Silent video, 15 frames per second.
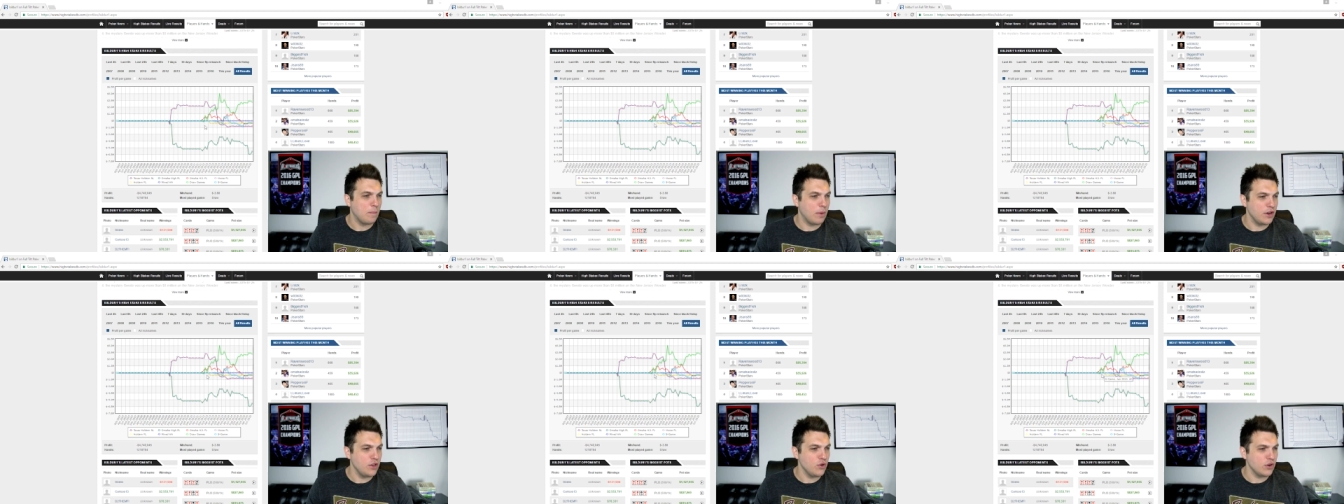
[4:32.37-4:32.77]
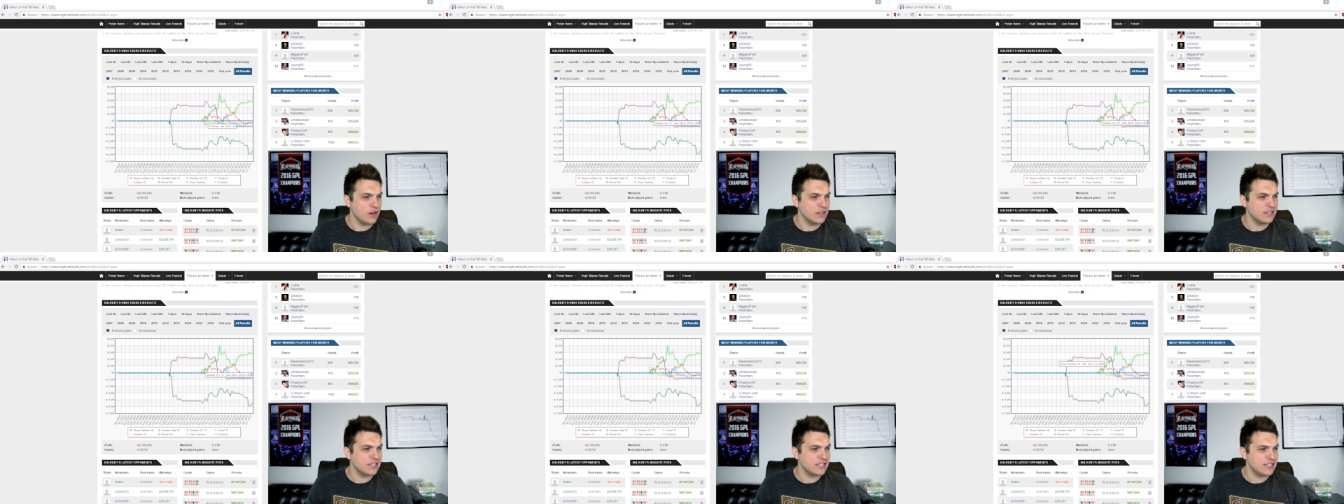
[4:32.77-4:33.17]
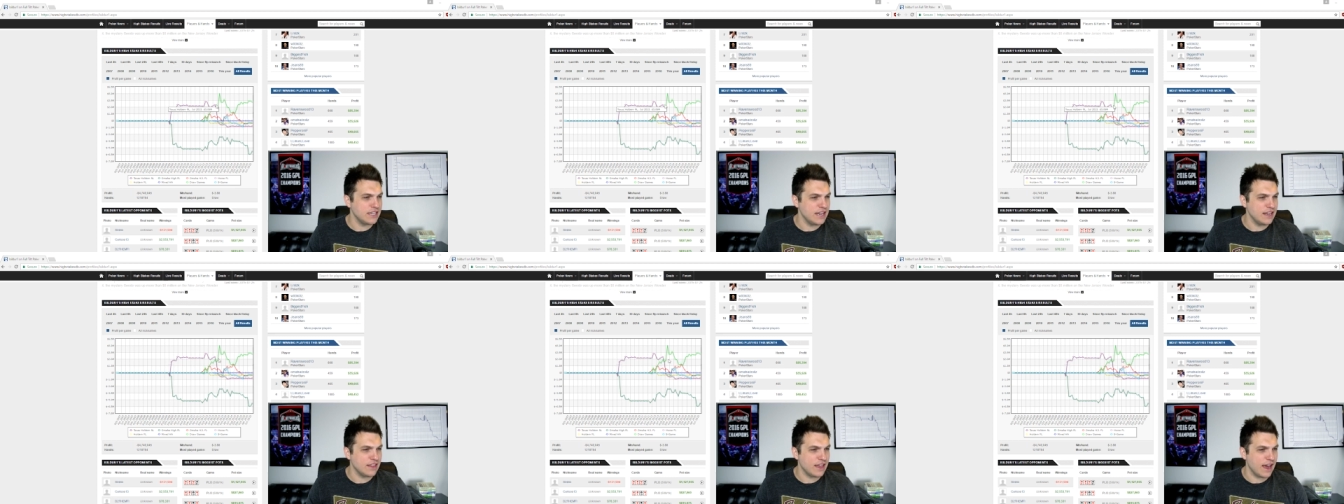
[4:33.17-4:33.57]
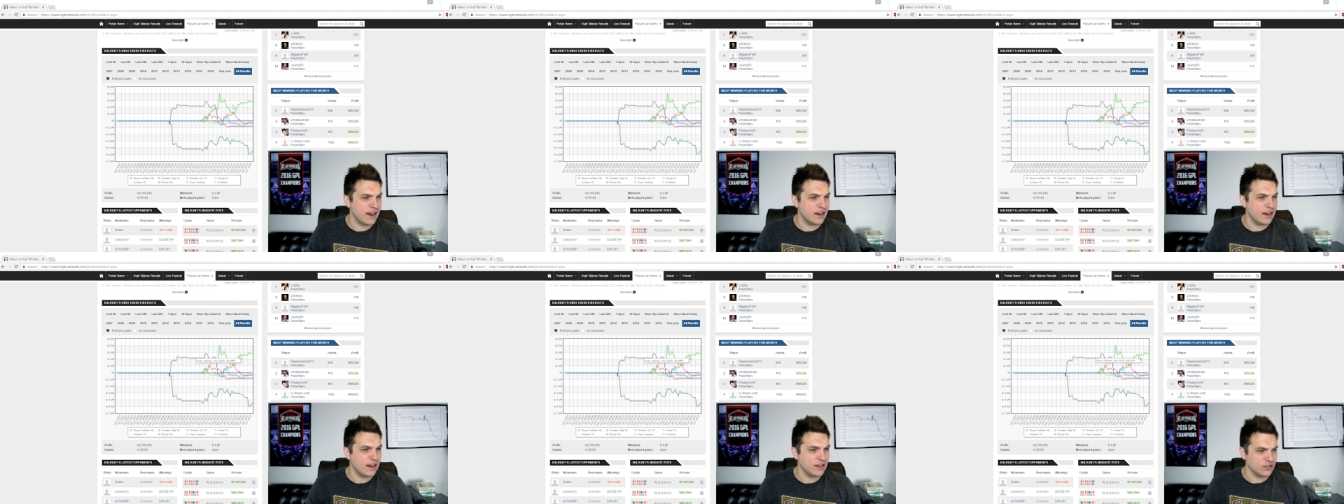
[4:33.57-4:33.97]
But you can see
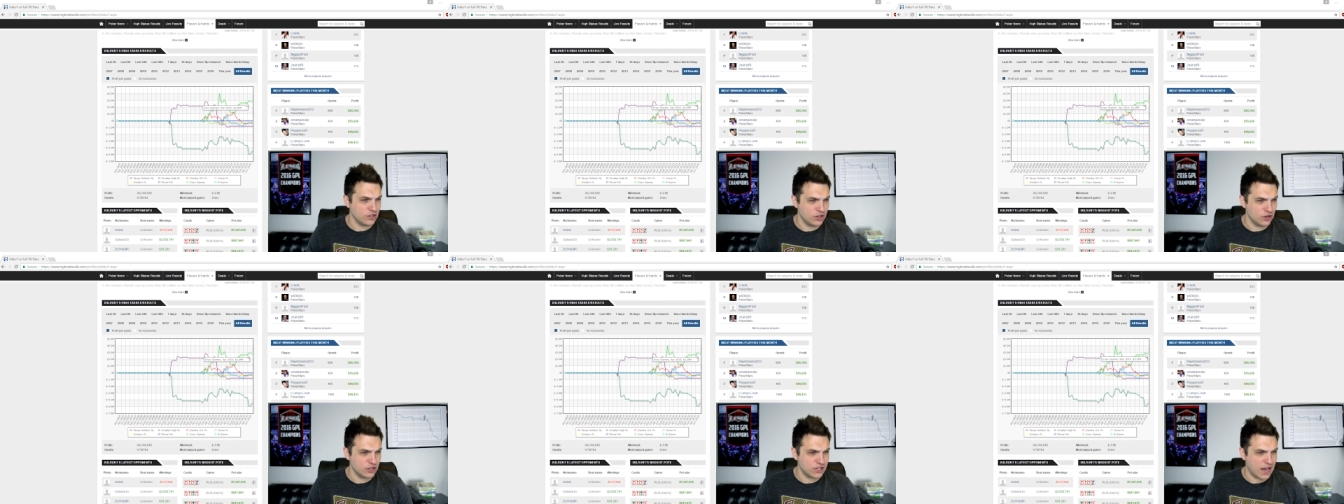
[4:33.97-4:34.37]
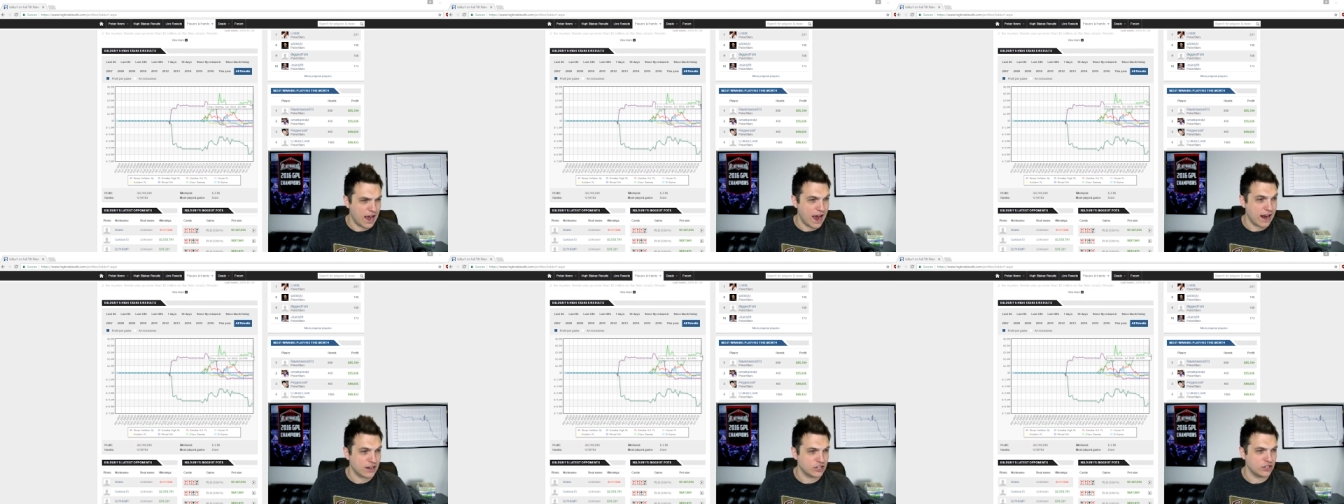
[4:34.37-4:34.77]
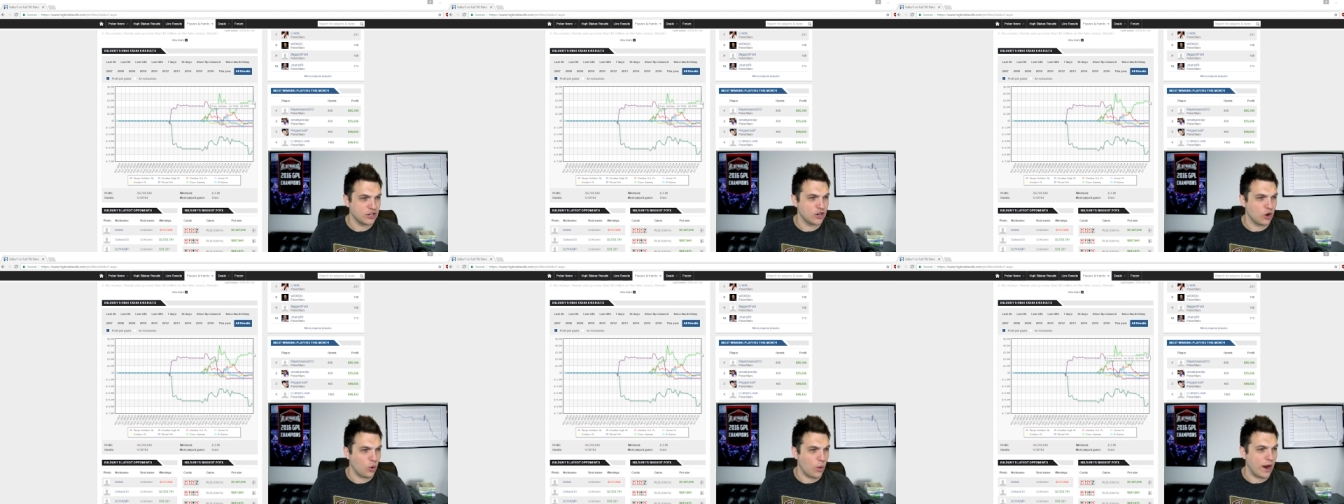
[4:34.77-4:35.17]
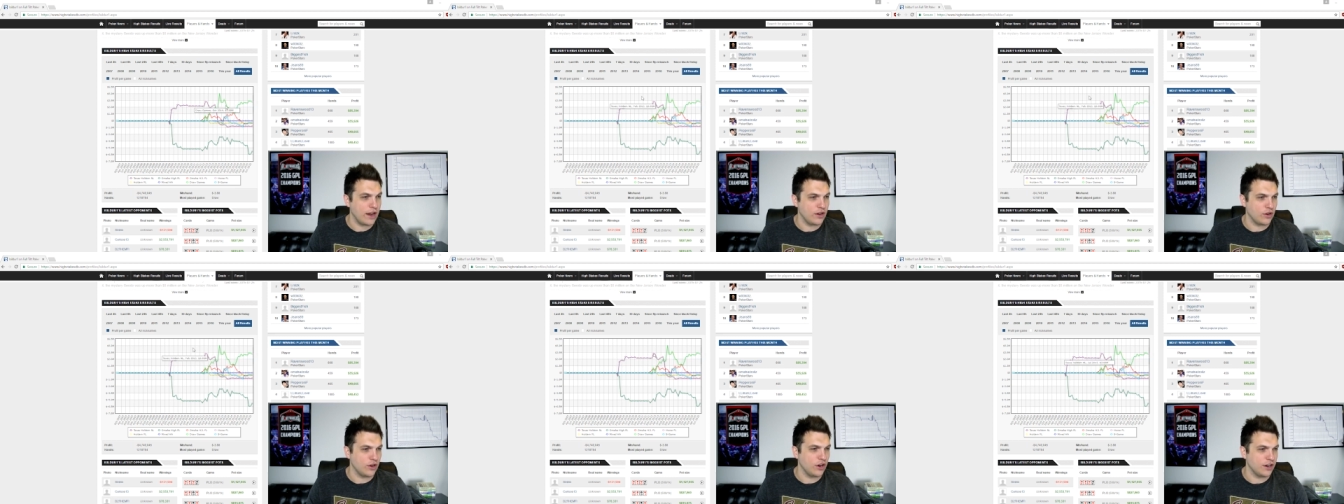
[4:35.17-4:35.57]
that Isildur is actually
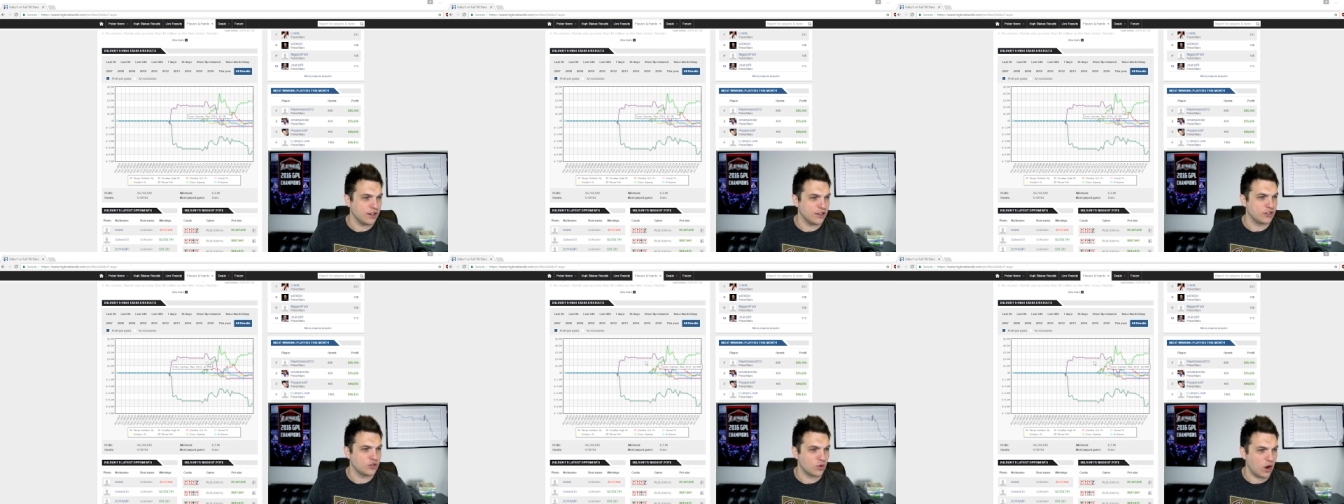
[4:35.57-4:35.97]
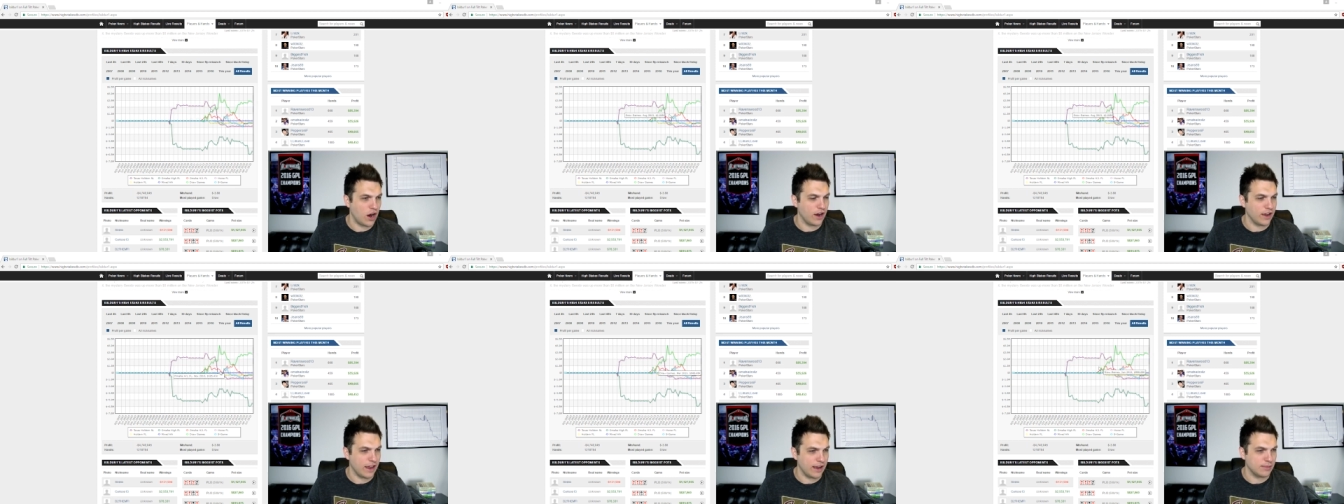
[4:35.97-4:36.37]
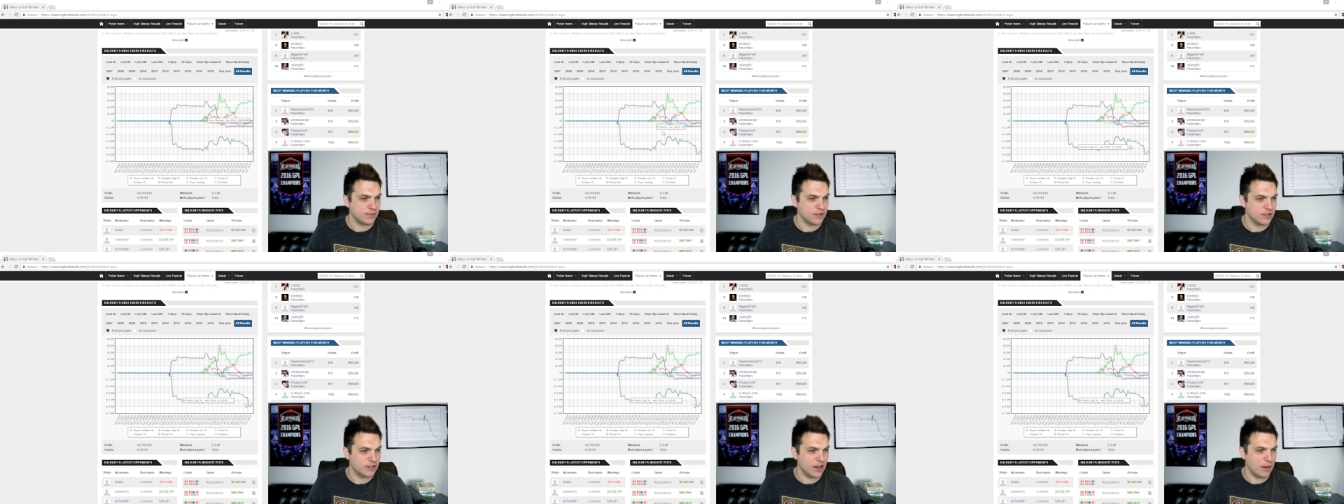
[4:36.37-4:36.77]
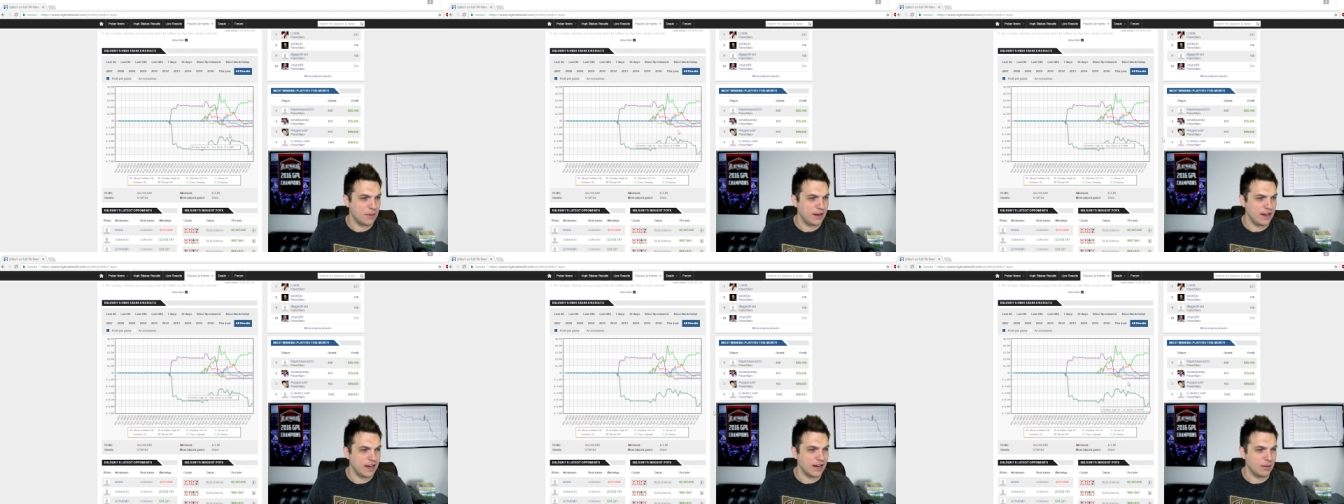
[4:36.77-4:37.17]
quite good at the draw games. I
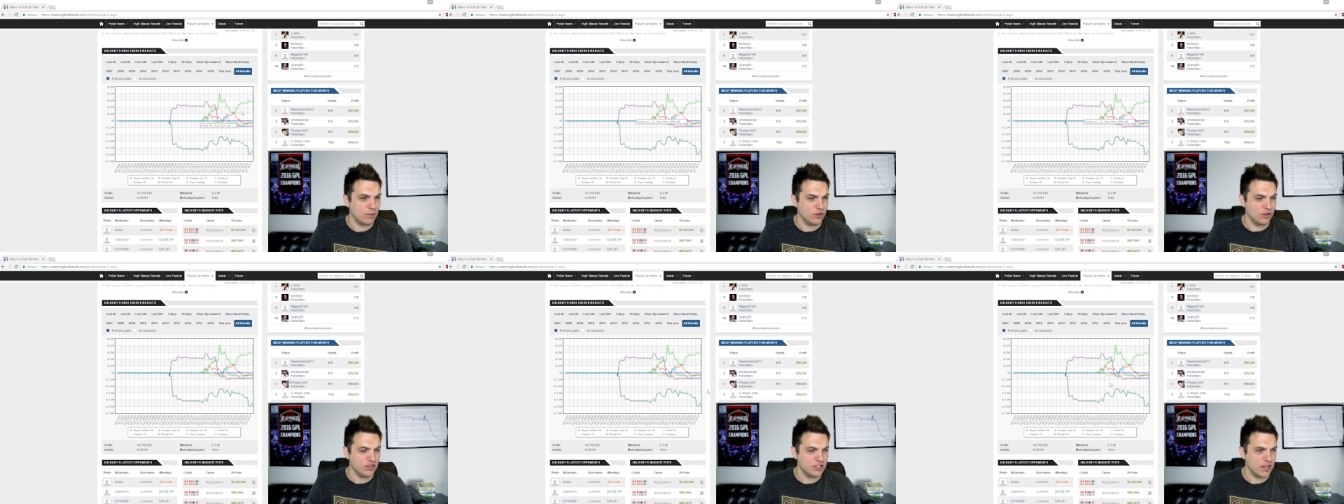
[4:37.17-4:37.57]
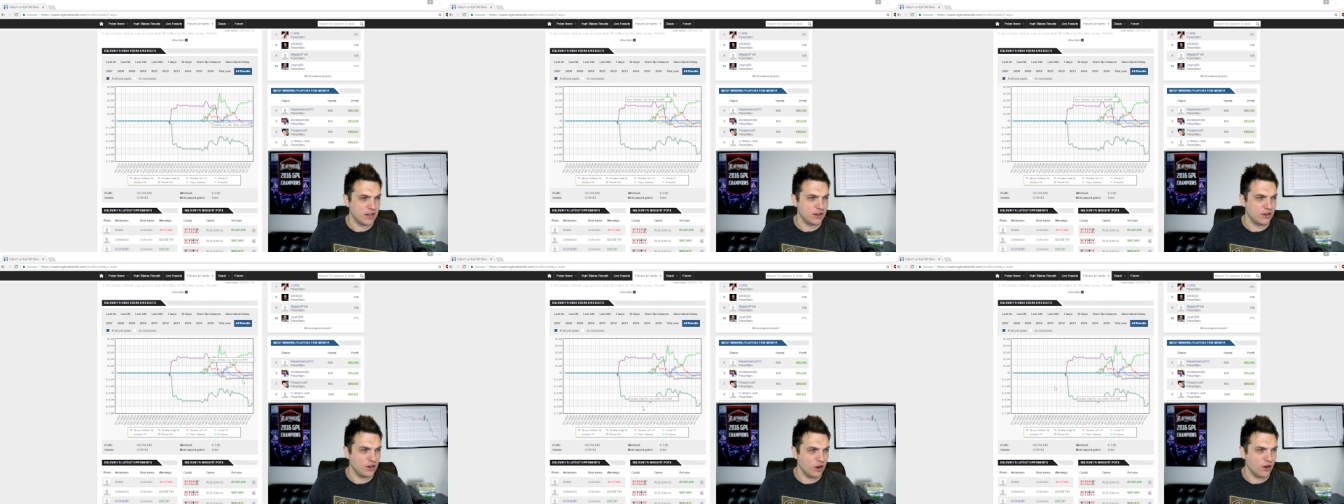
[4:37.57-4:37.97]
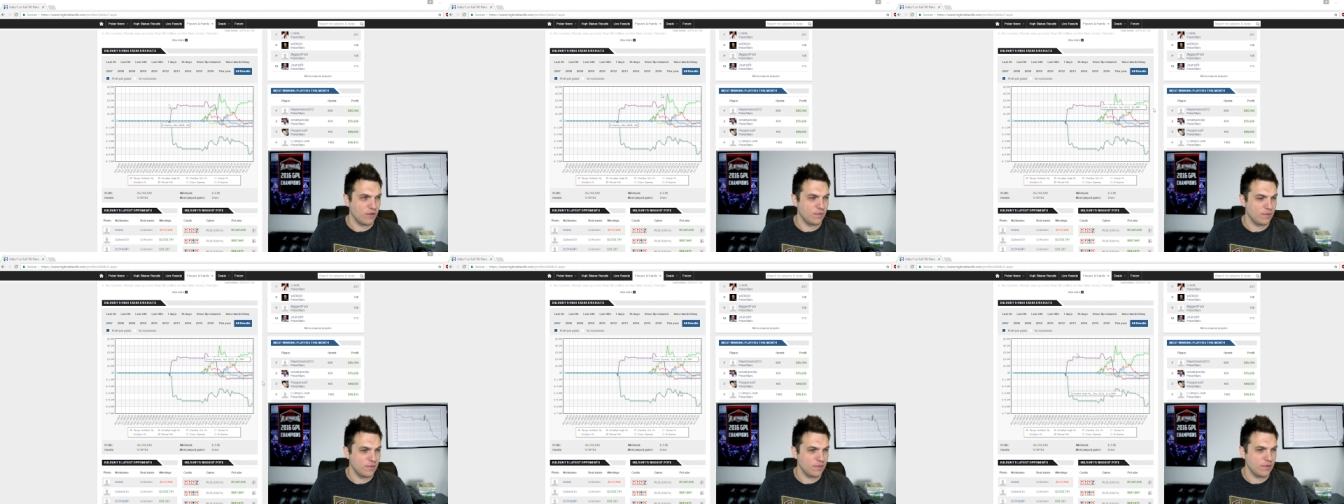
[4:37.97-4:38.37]
mean, he ended up losing, you know,